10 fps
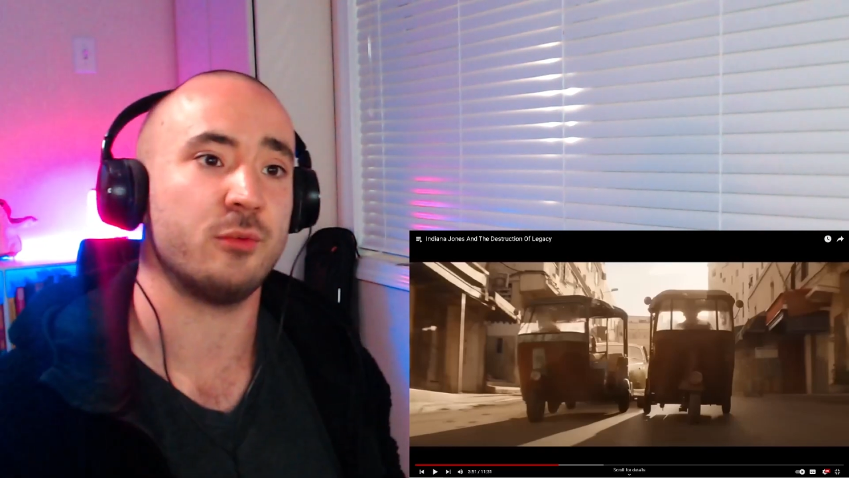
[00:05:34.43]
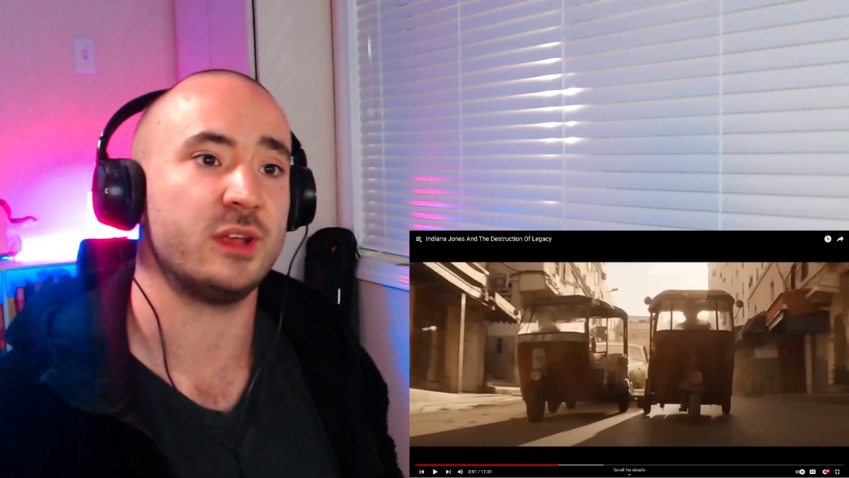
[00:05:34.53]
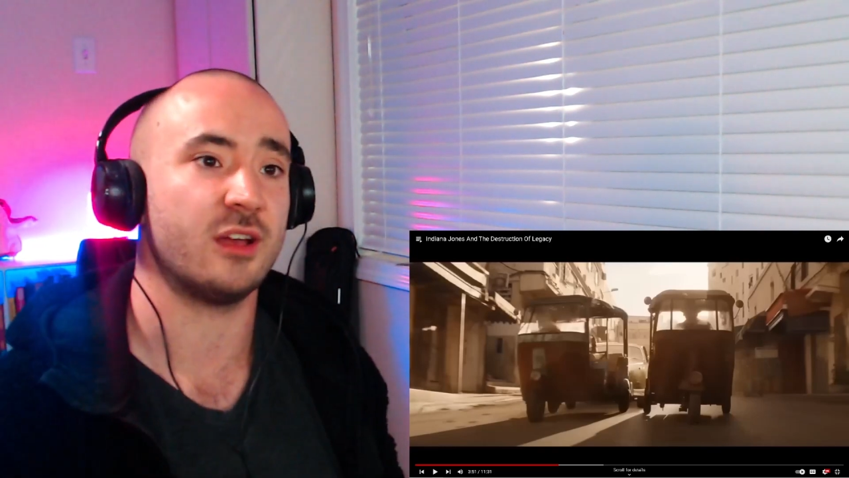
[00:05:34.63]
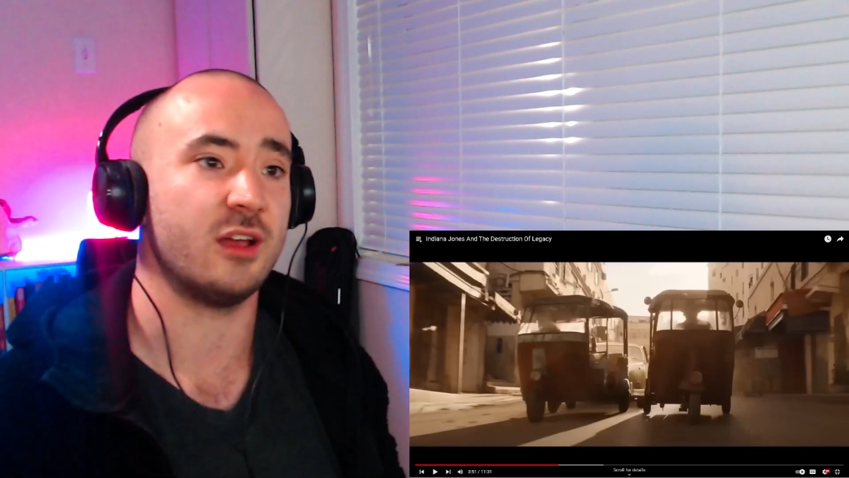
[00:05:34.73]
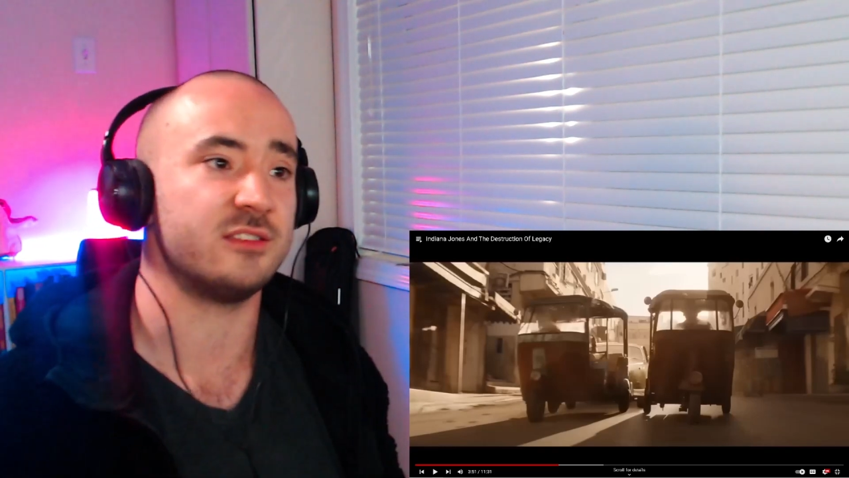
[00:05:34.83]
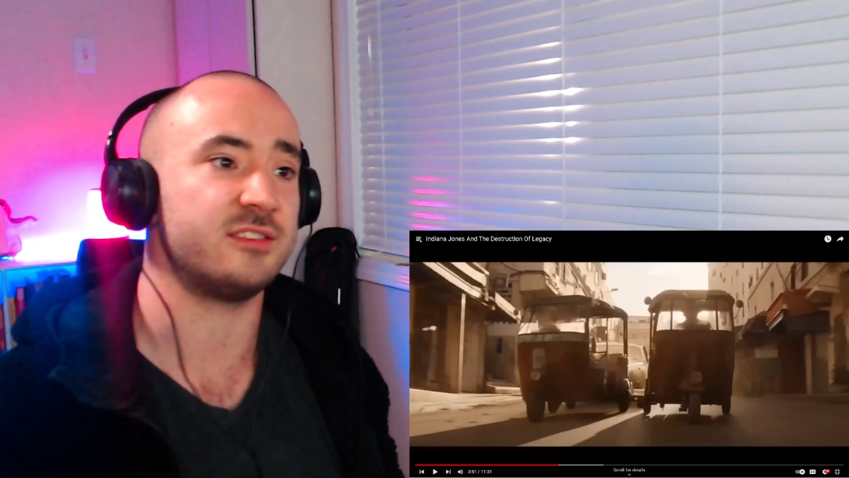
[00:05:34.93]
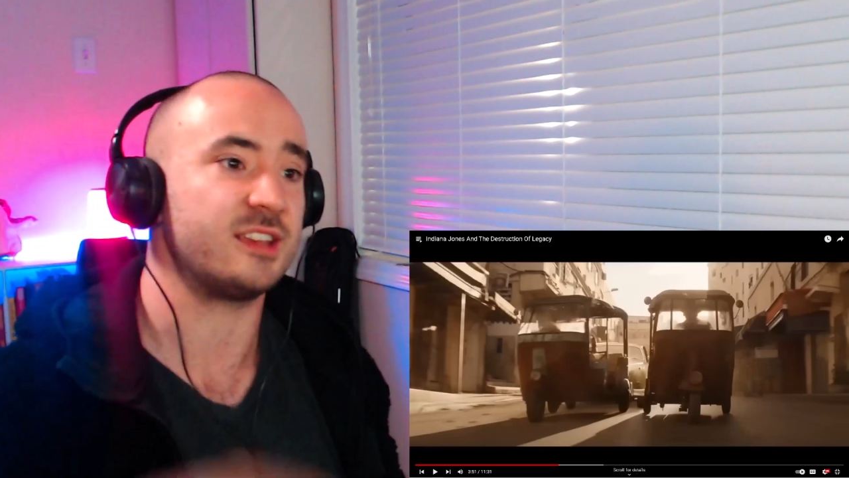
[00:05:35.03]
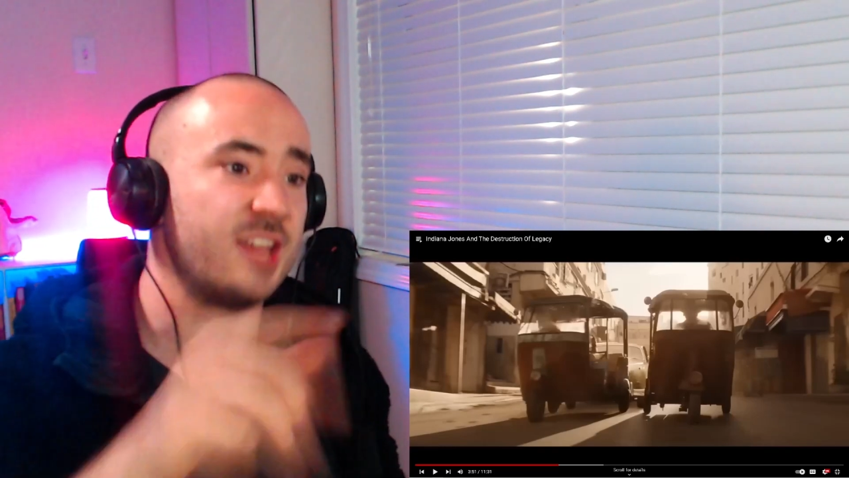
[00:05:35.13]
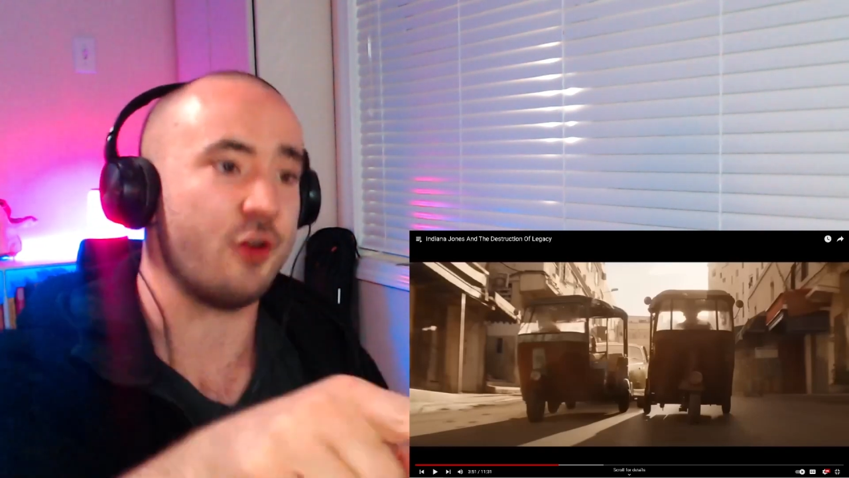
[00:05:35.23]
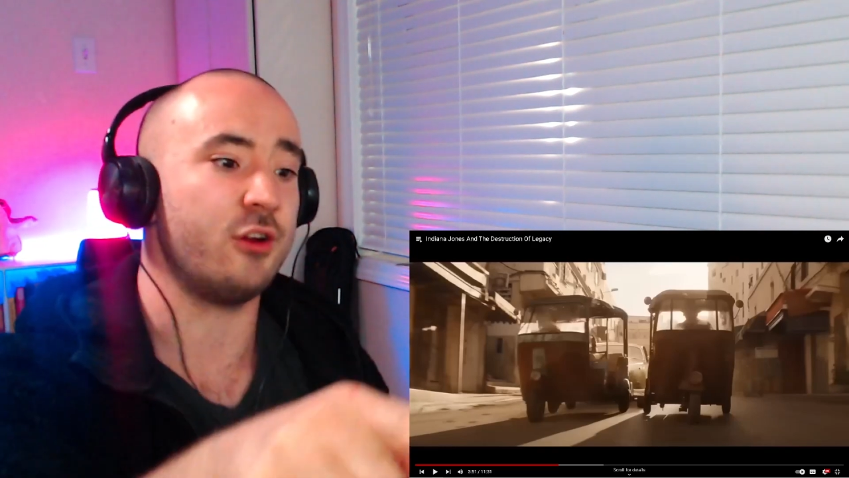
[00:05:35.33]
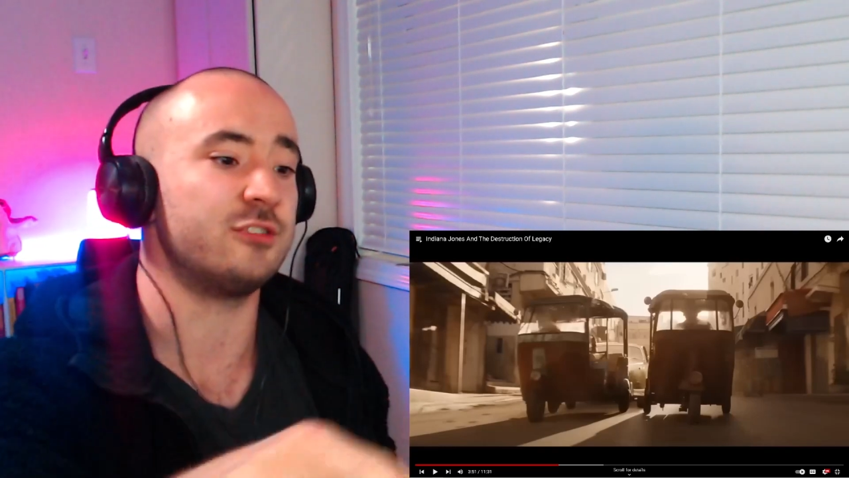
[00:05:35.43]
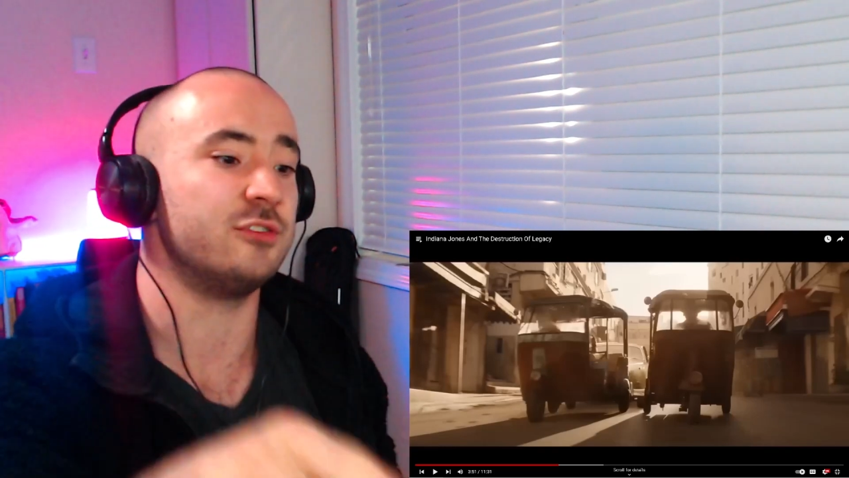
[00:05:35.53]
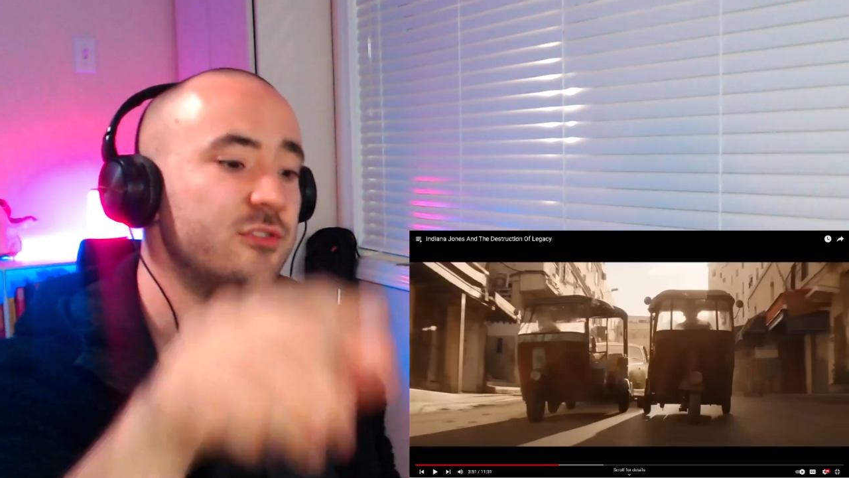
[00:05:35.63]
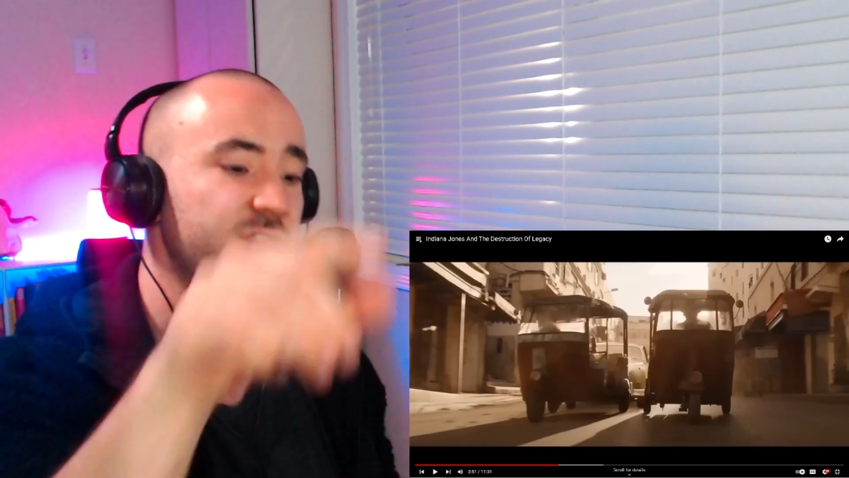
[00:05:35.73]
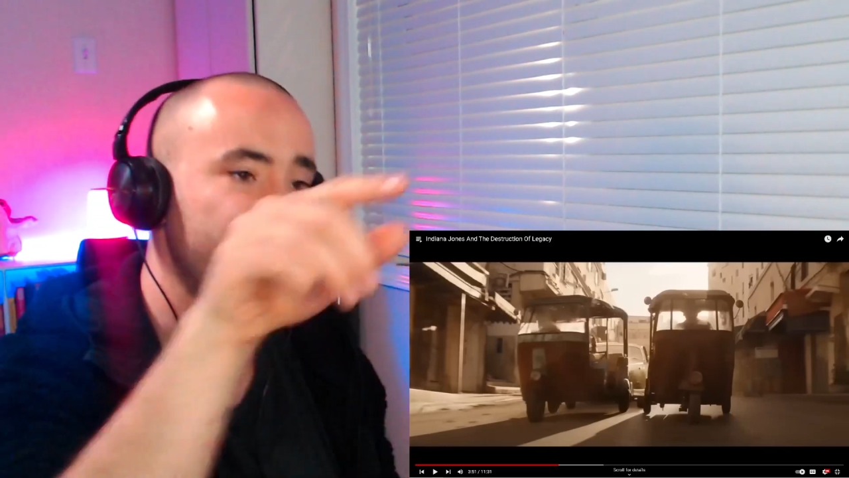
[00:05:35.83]
Because the
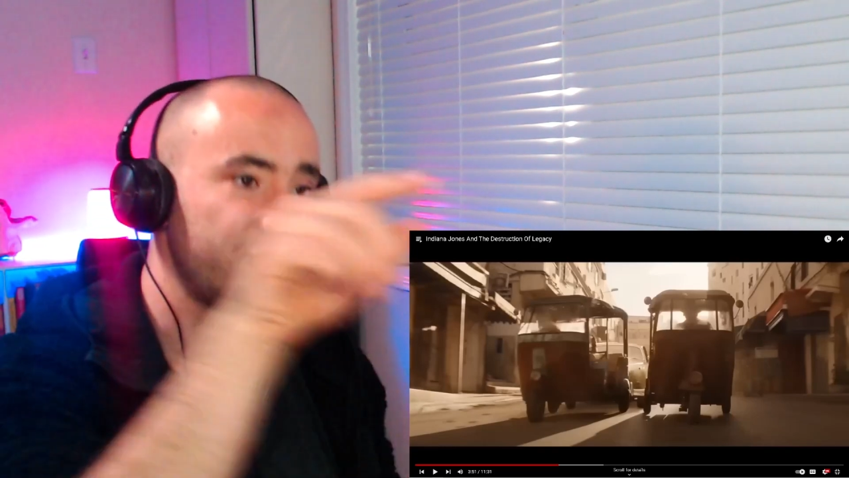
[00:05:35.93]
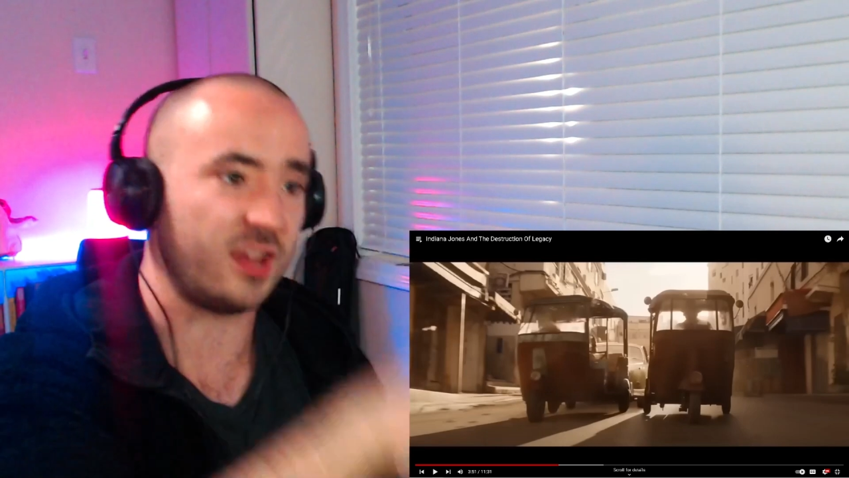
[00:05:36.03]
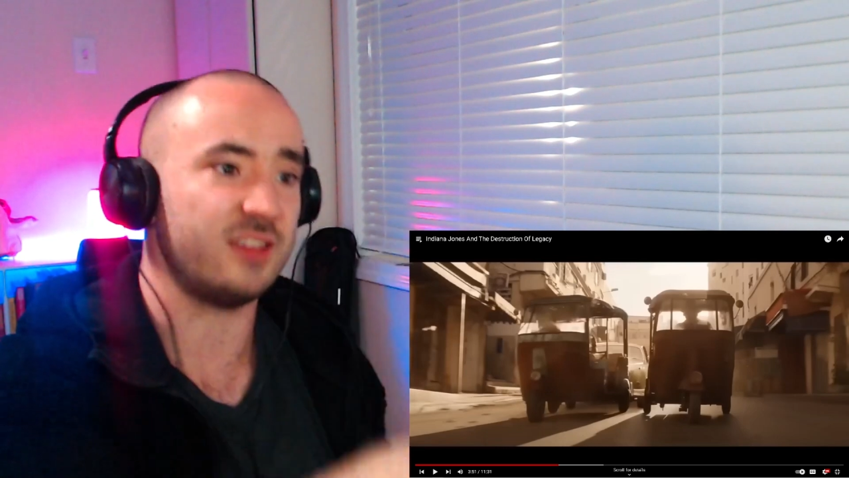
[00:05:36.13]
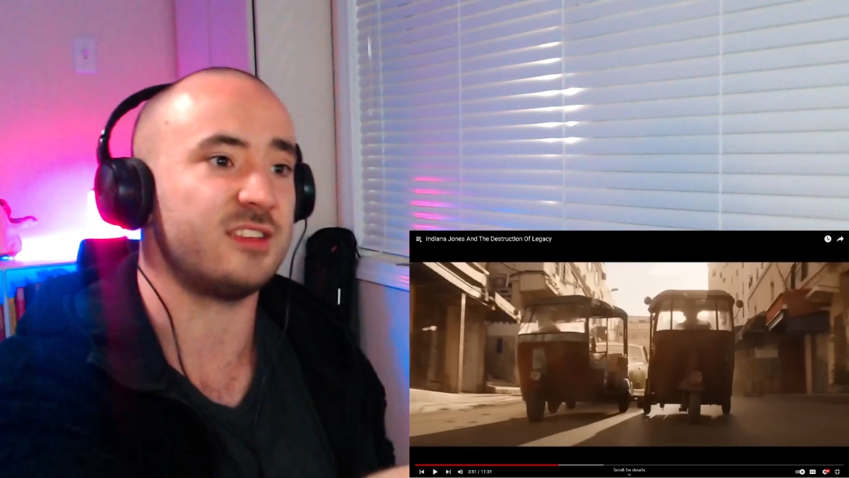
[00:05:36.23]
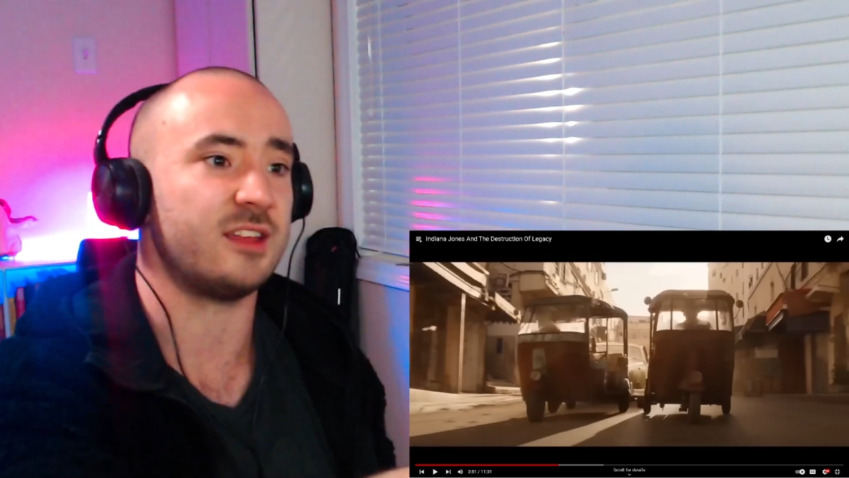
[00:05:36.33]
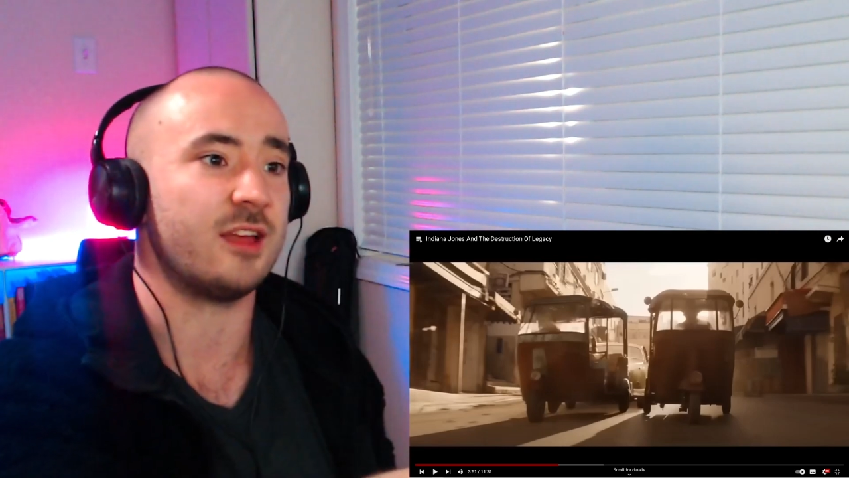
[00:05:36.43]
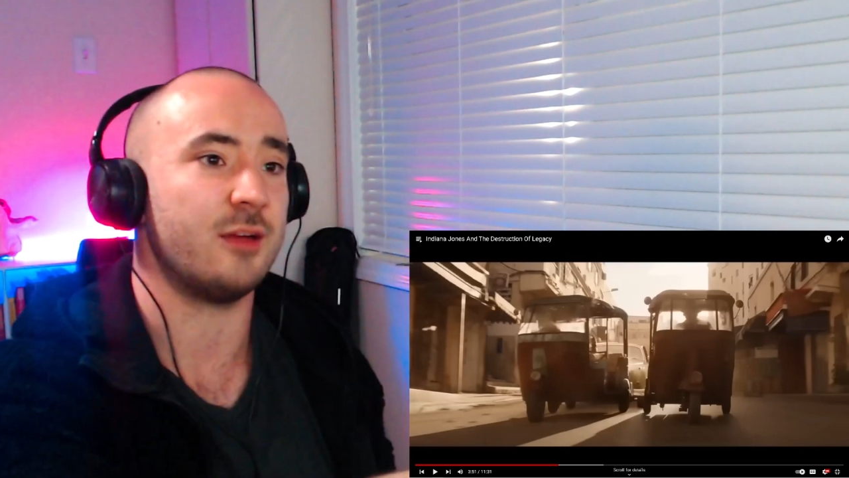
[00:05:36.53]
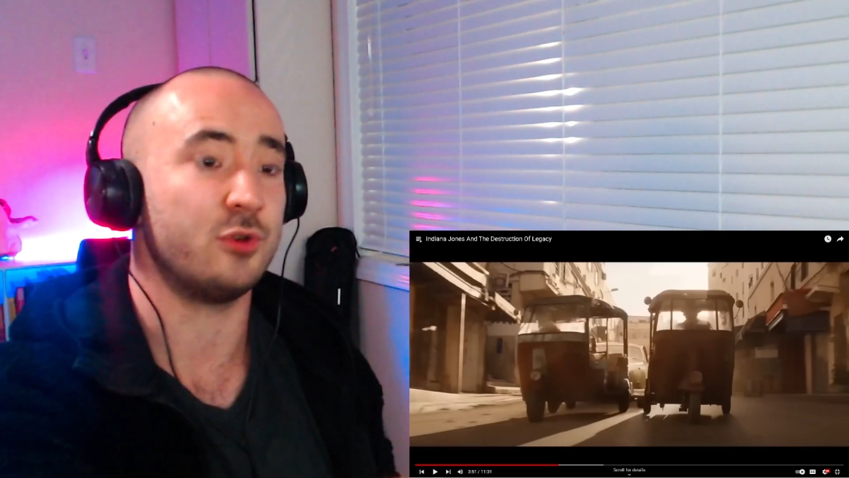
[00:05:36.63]
characters chasing them,